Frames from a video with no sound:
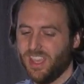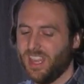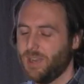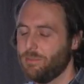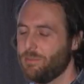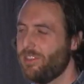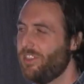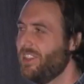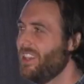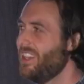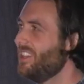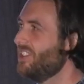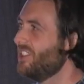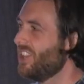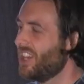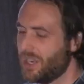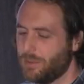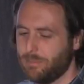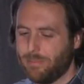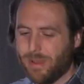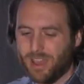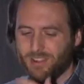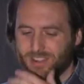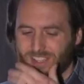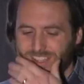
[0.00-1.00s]
I've been thinking a lot
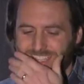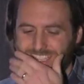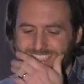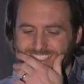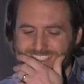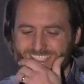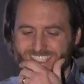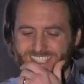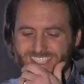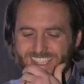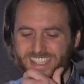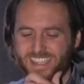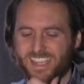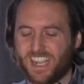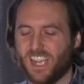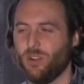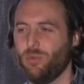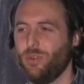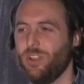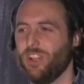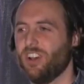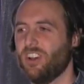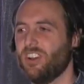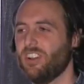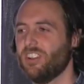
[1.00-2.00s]
about it lately and how
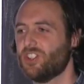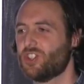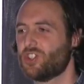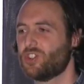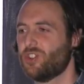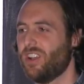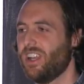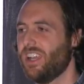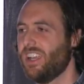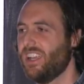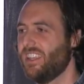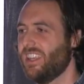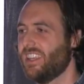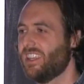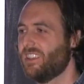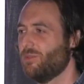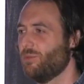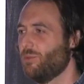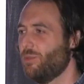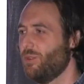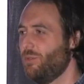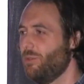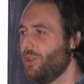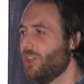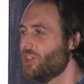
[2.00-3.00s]
we all try
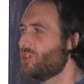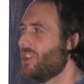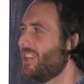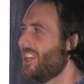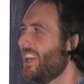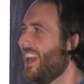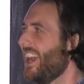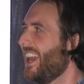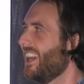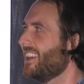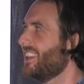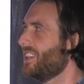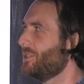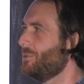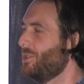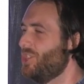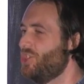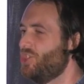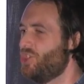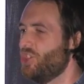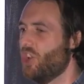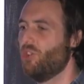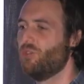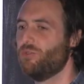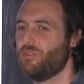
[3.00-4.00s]
to act like we
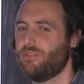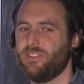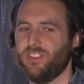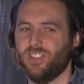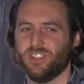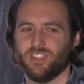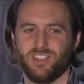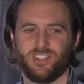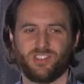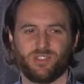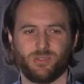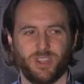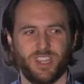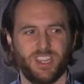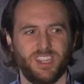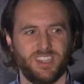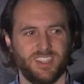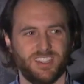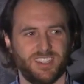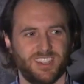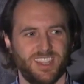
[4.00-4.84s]
don't feel this way.